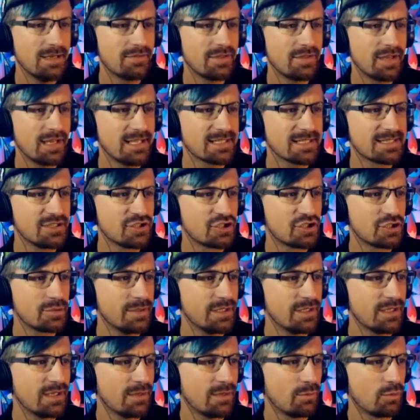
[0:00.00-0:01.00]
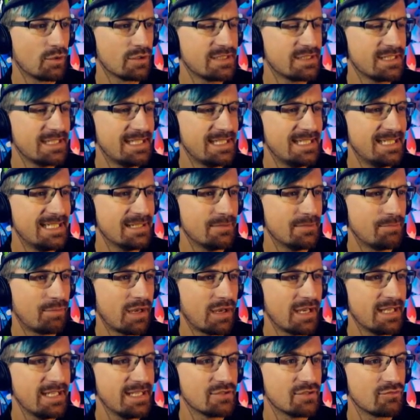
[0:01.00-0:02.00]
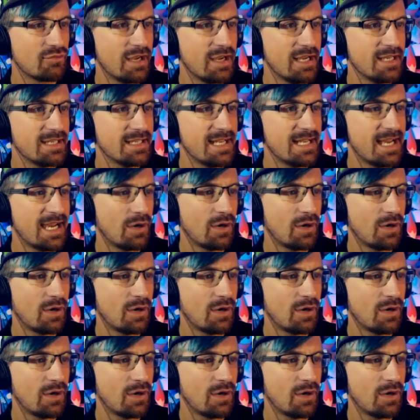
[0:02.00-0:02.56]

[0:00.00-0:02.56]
last instrument I want to hear played right now.